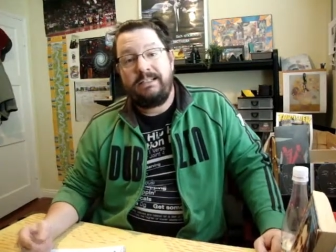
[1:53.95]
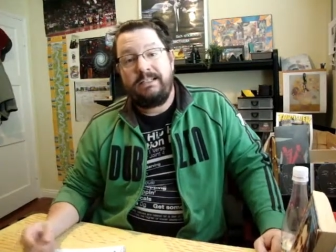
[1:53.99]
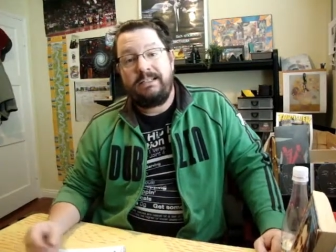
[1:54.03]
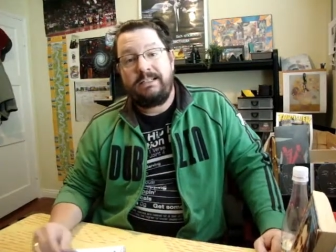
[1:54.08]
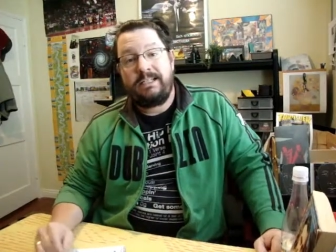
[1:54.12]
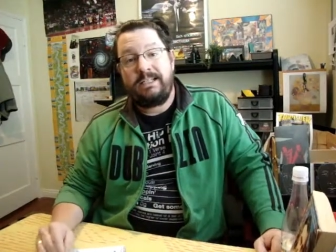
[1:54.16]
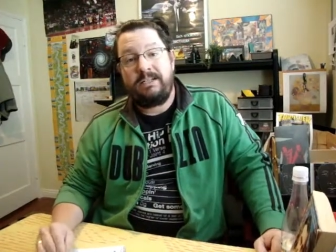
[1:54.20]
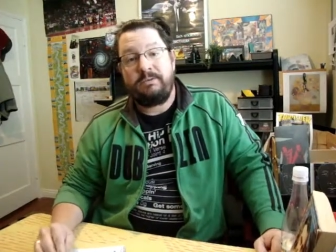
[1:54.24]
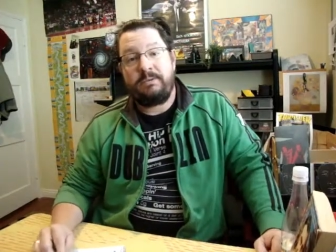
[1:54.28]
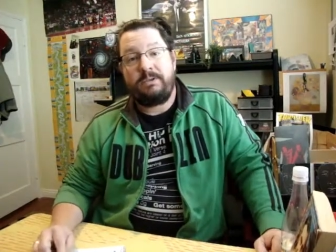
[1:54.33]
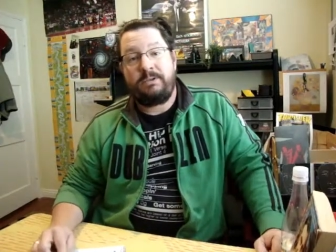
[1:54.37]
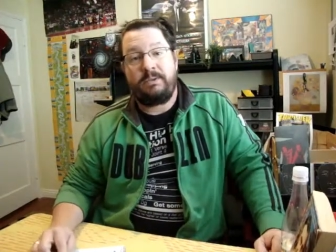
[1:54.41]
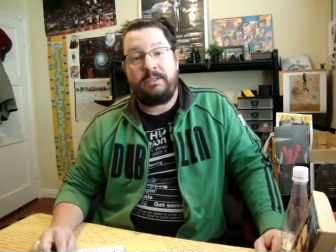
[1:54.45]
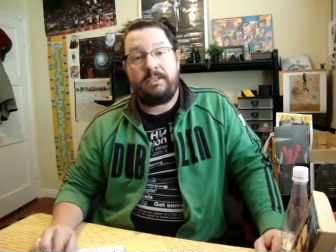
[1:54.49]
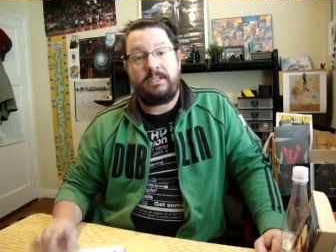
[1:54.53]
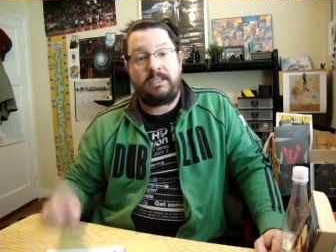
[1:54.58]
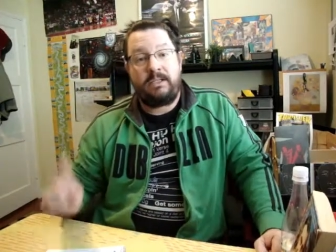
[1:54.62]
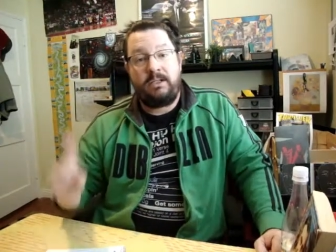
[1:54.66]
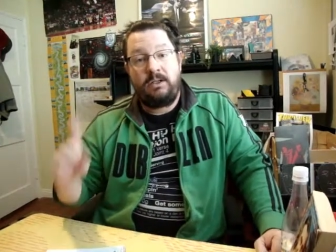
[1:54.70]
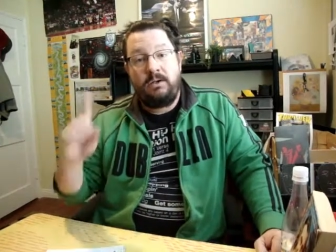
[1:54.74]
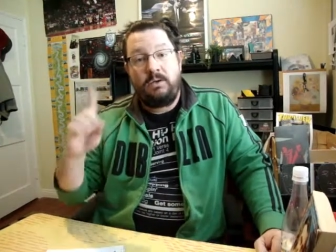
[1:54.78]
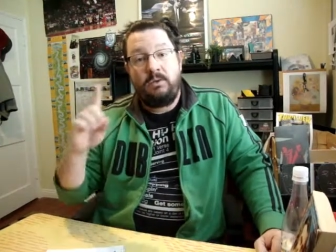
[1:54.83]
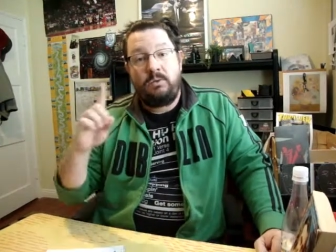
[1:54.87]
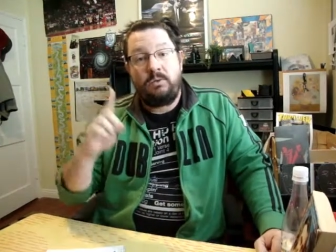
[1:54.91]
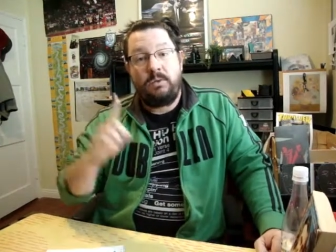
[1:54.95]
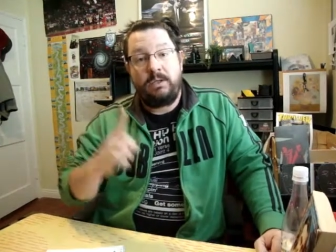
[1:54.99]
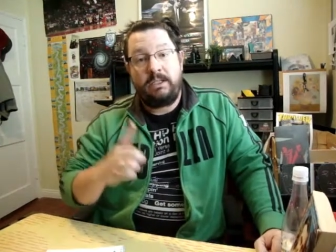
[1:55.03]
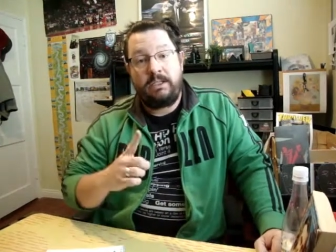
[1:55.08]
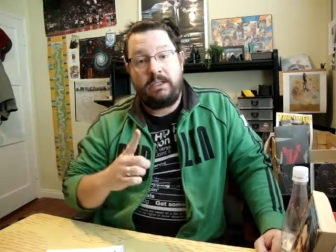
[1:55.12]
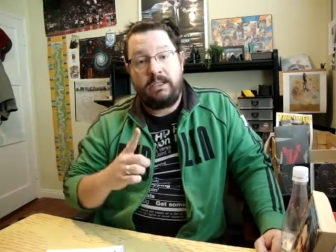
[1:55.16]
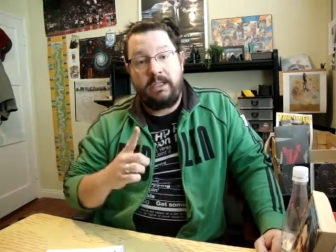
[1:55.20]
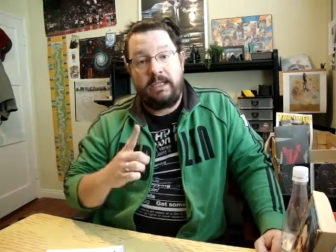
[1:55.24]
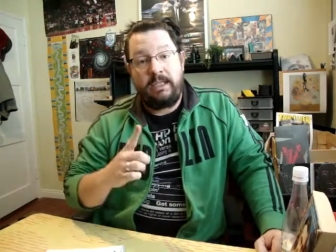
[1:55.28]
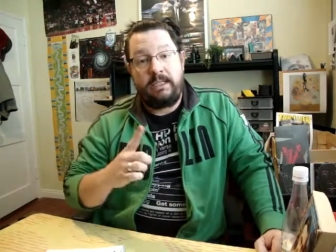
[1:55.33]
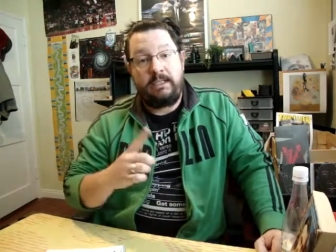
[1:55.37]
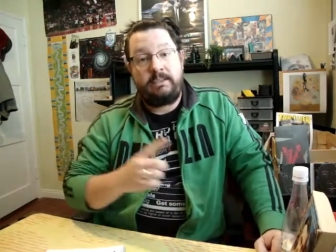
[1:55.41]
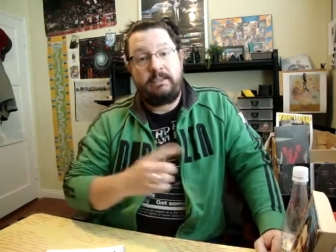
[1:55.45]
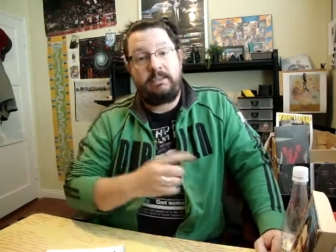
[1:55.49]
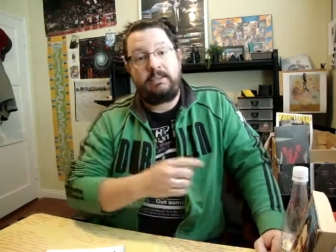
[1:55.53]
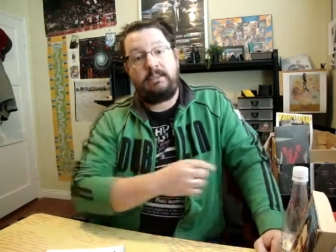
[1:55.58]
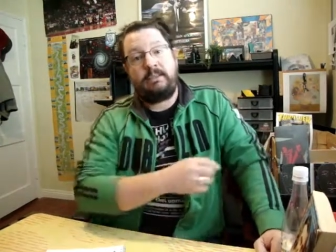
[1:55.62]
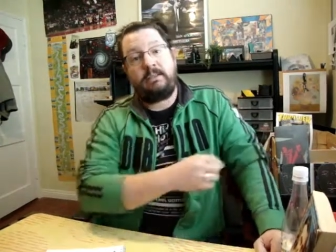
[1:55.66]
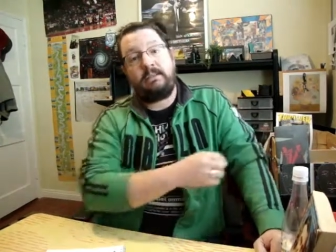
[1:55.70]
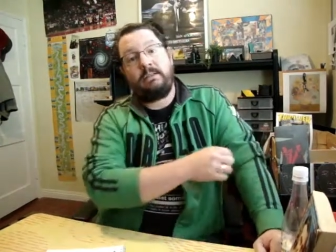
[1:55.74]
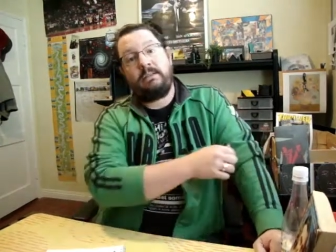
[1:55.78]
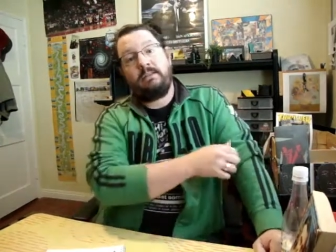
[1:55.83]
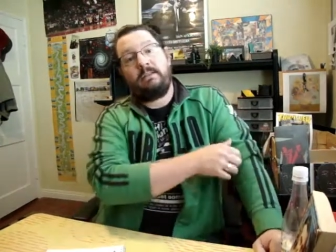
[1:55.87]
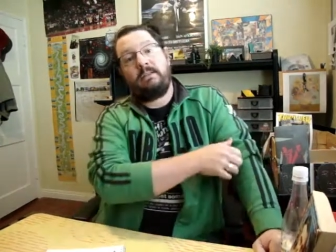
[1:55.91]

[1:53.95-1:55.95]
January 22nd, one case.